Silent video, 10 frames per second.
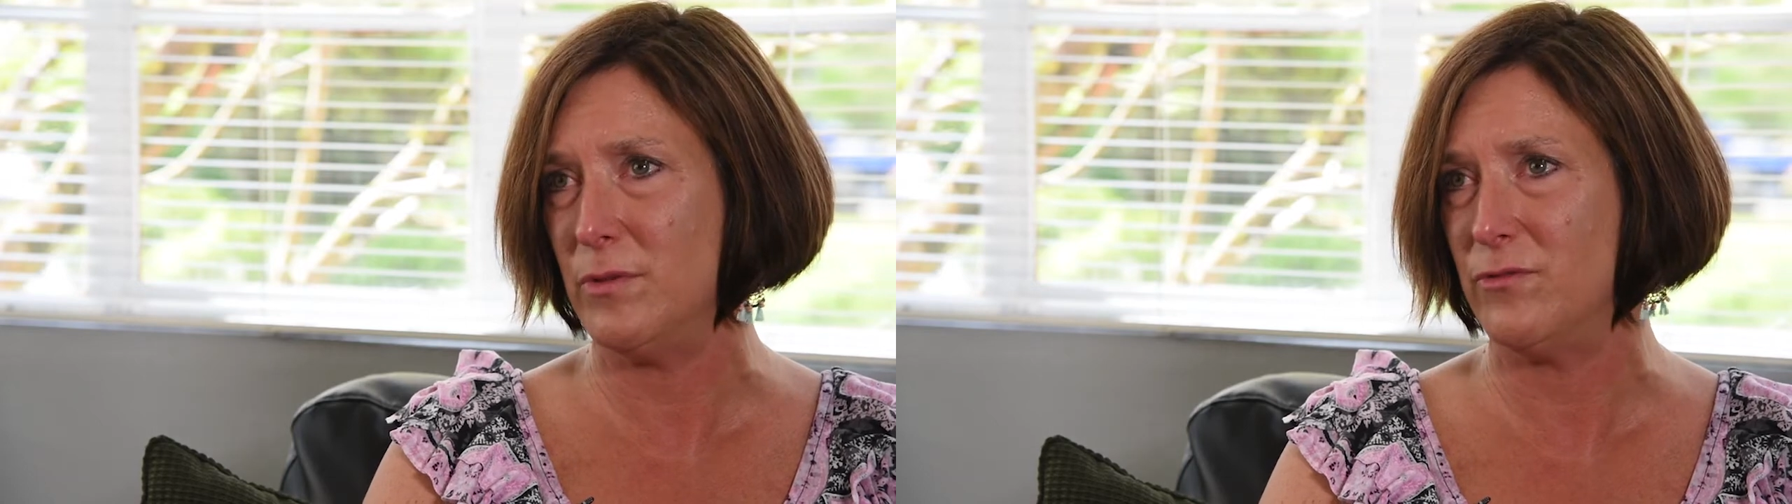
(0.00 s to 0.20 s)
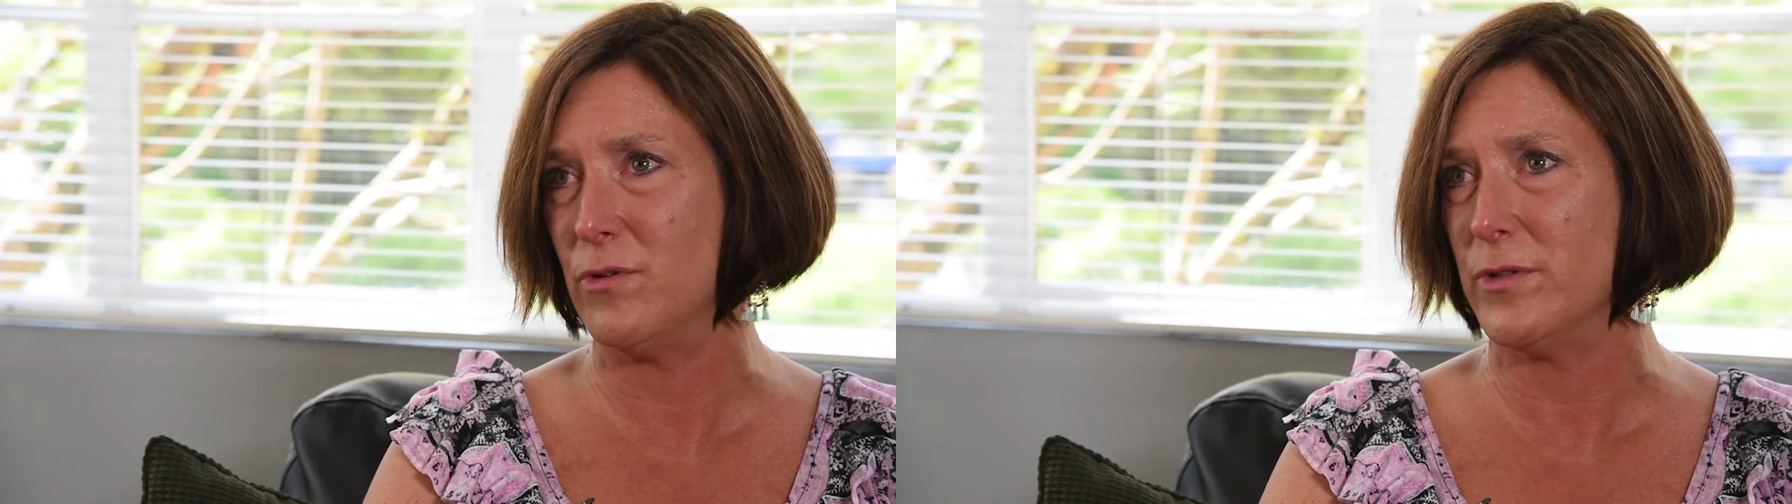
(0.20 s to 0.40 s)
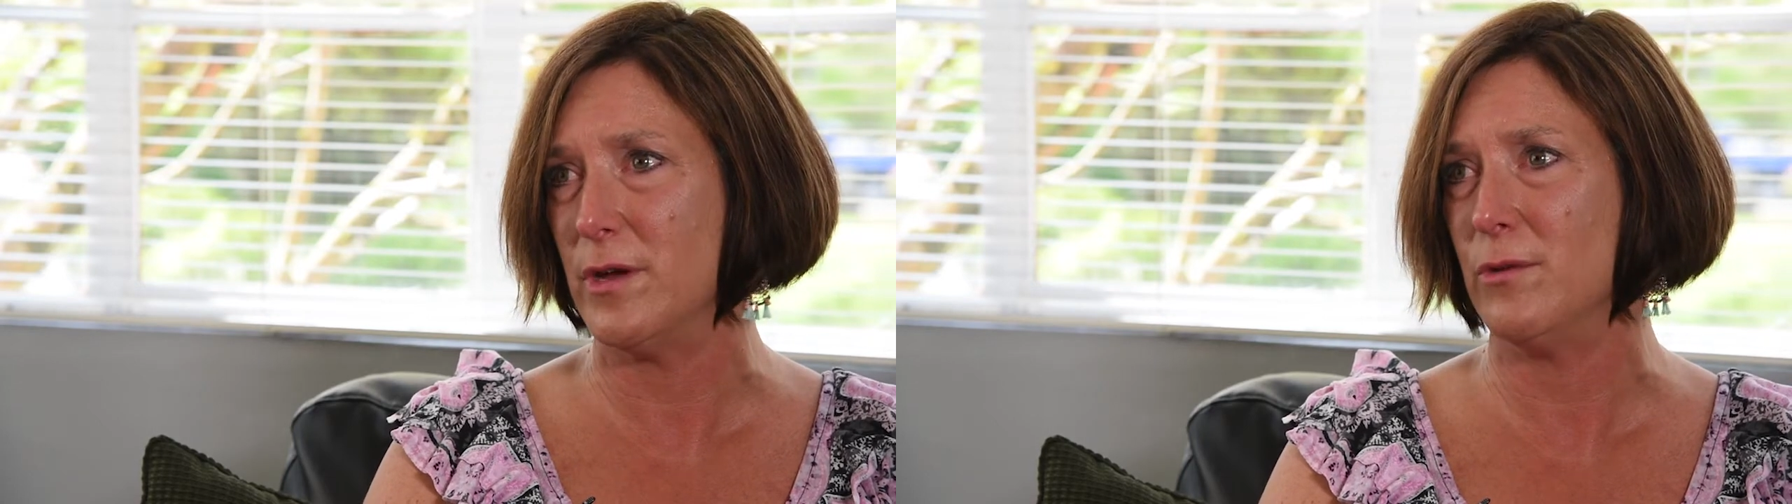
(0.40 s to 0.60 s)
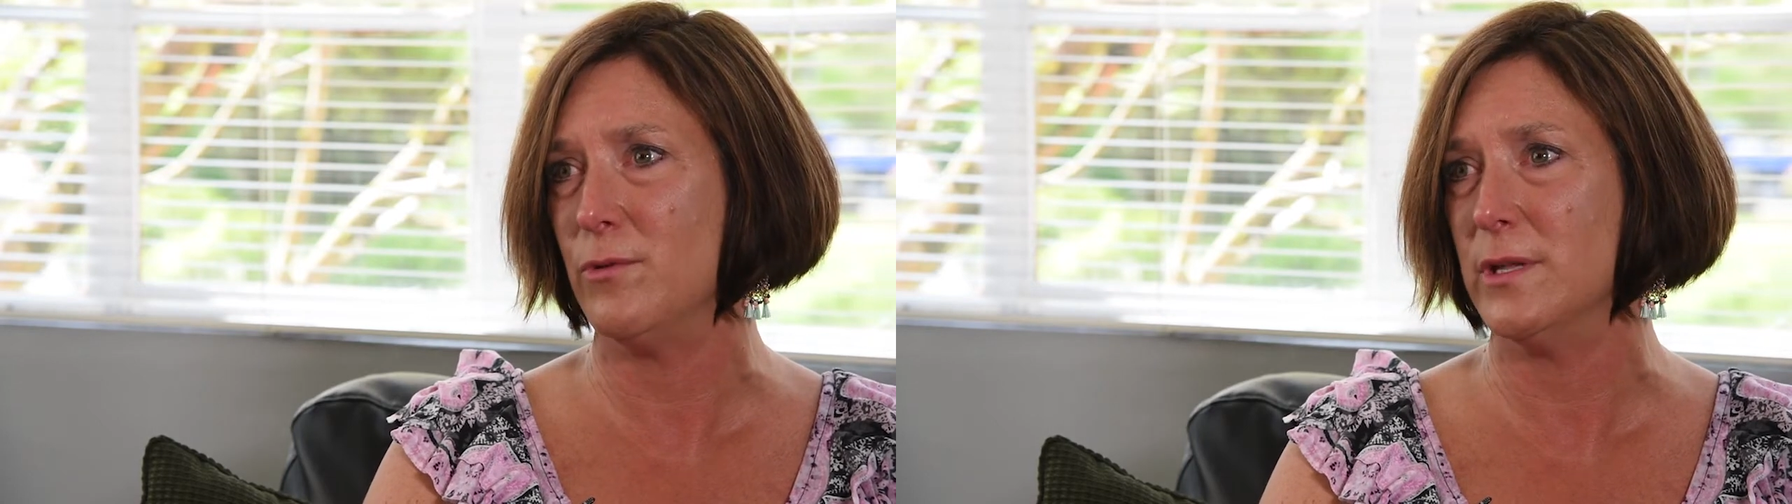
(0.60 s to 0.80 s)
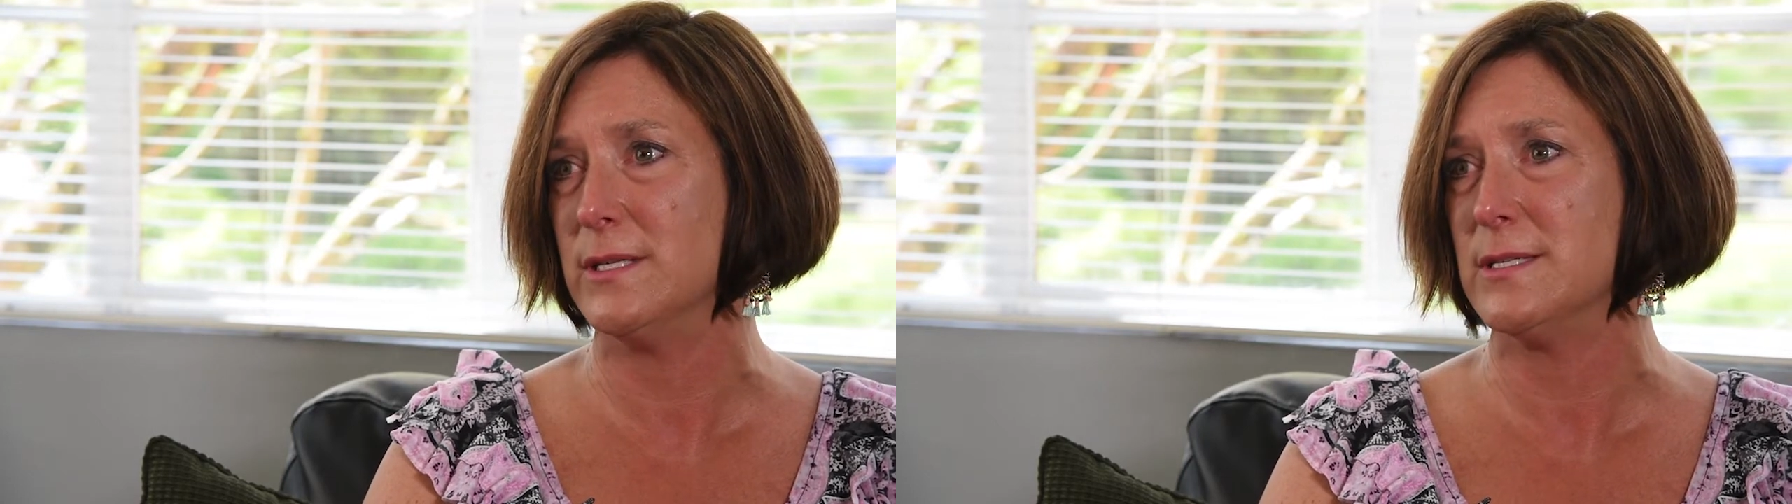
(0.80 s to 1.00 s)
before they're
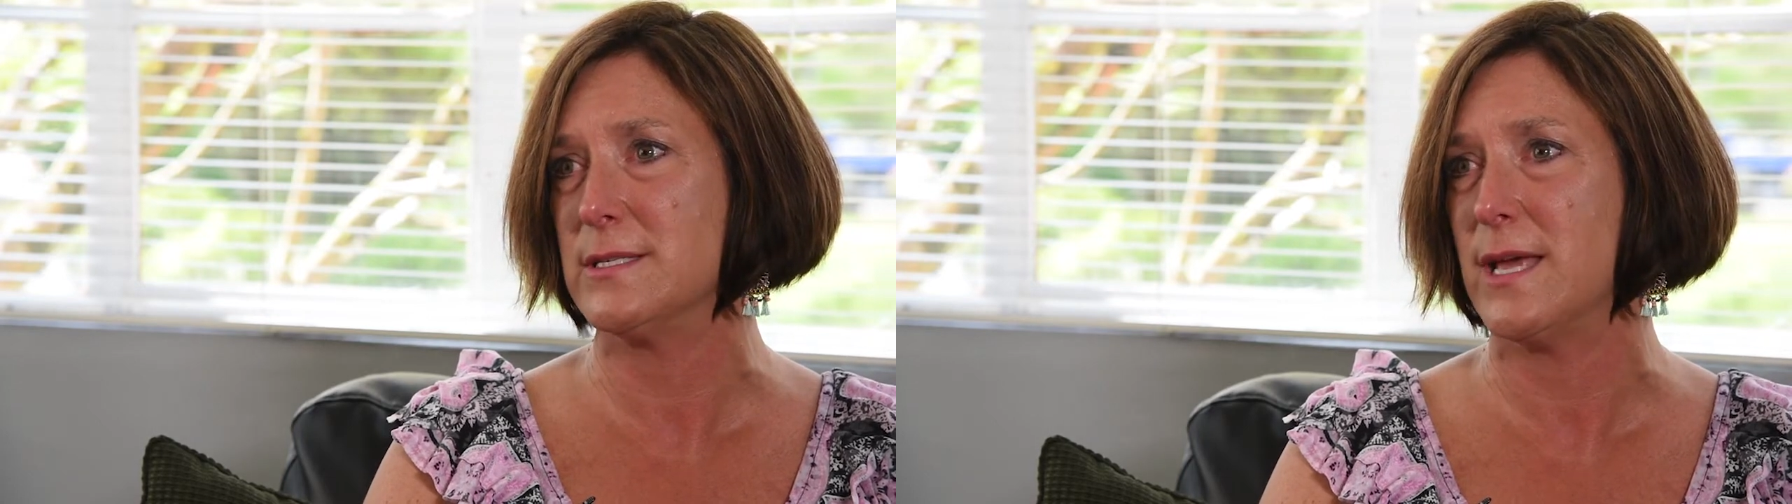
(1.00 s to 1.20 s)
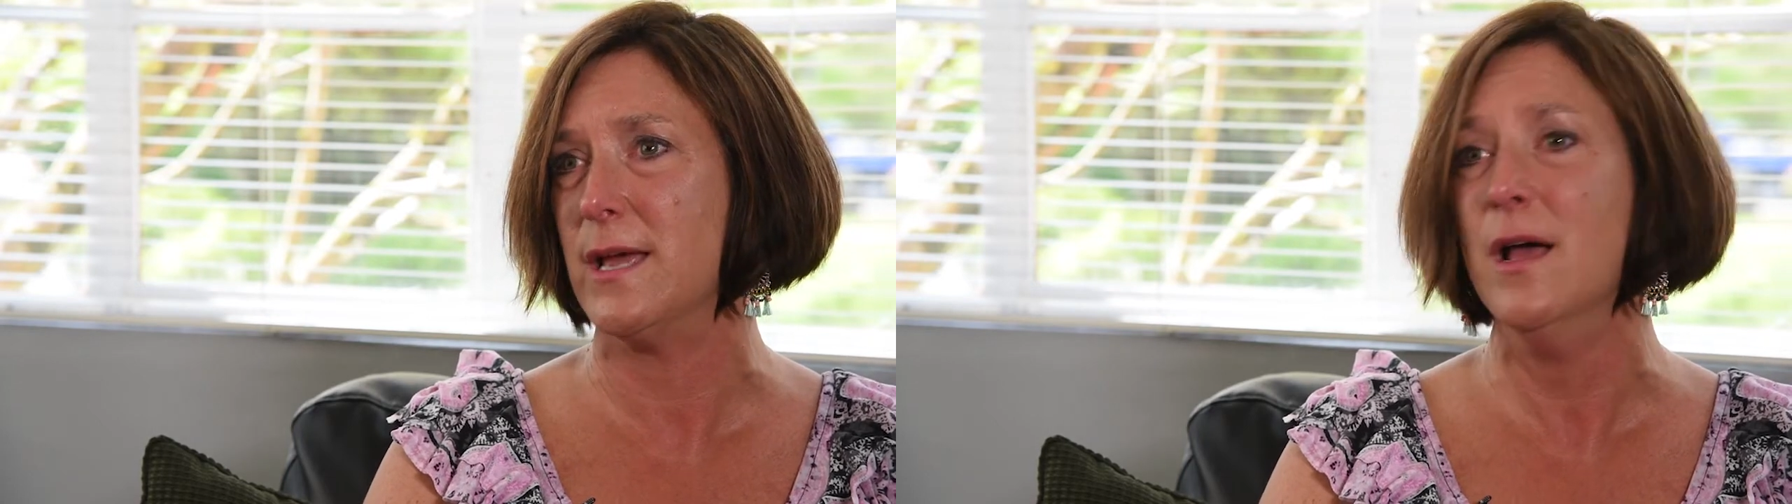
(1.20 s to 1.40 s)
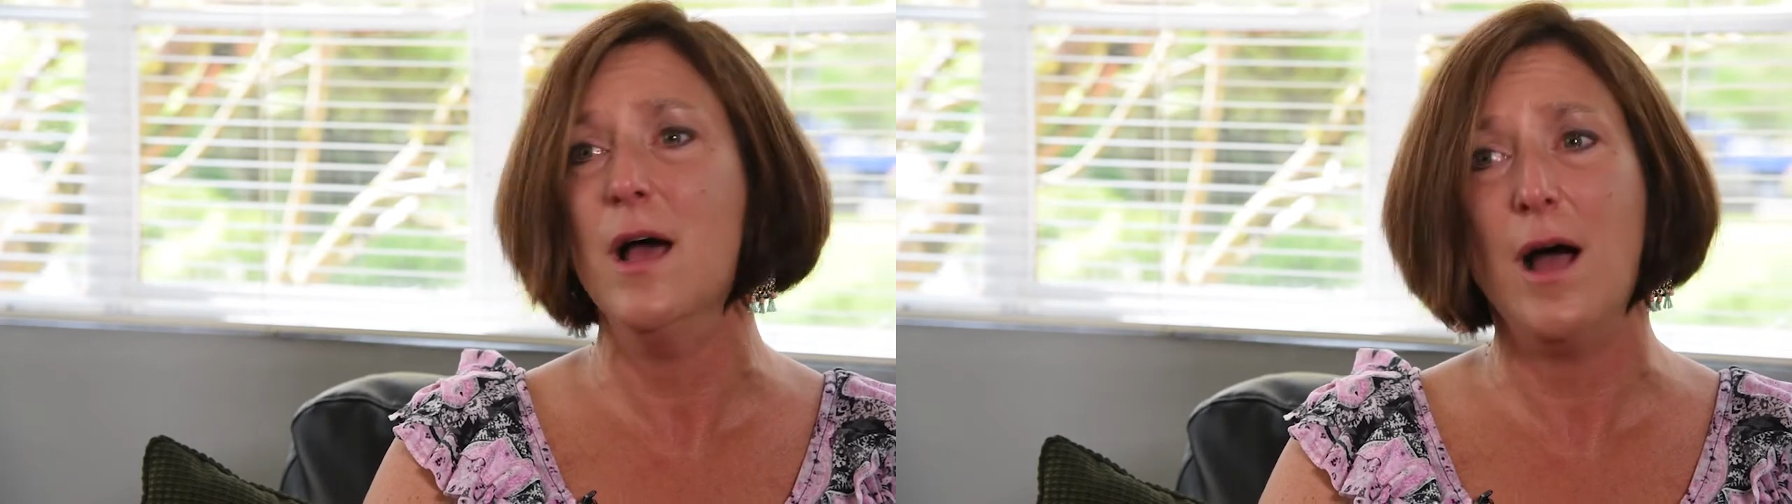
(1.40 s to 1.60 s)
willing to say,